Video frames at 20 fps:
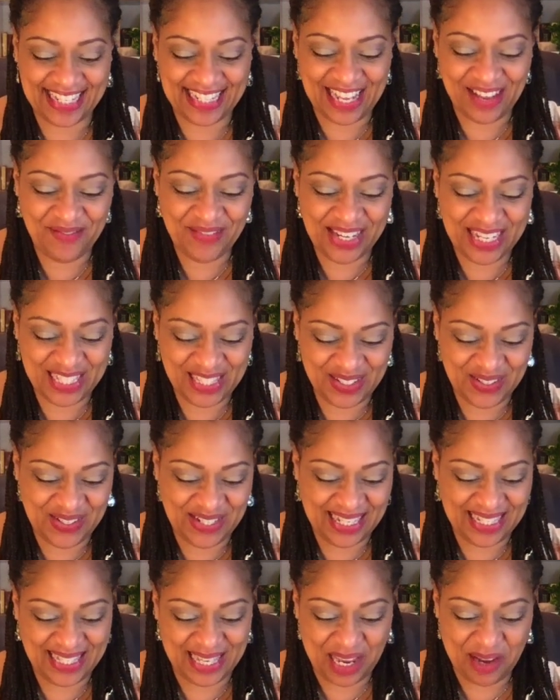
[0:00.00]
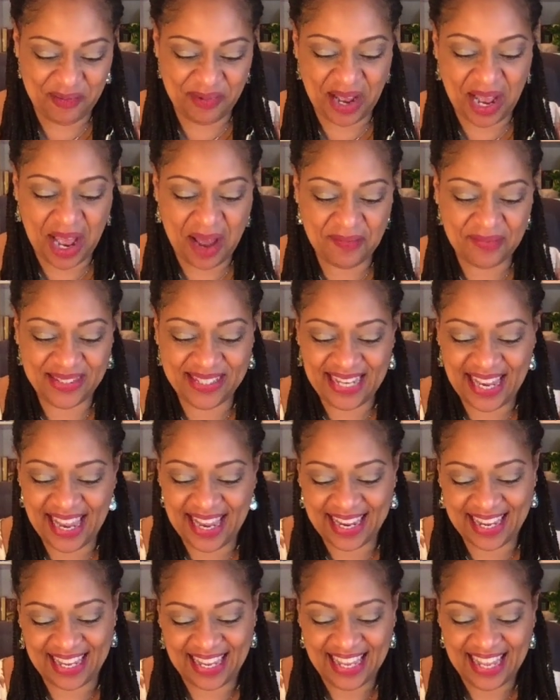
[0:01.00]
Let me do this hip-hop
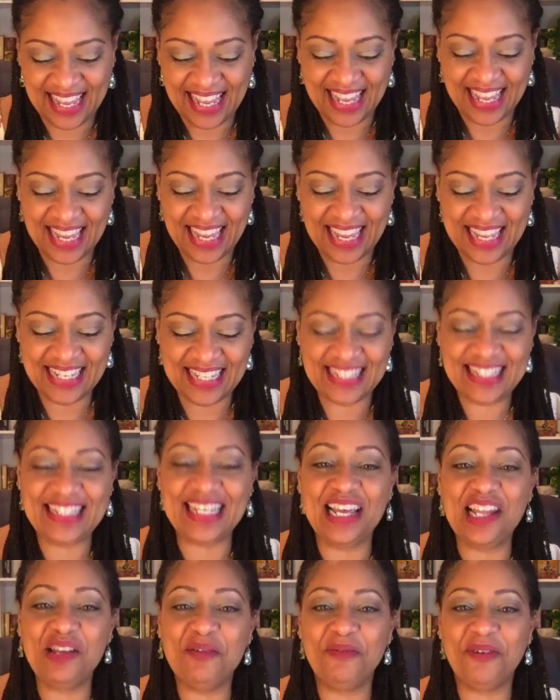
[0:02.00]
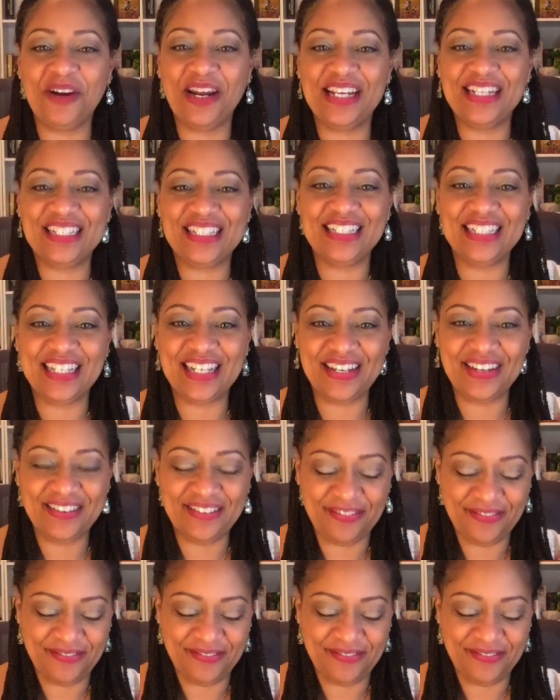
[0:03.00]
deck in celebration of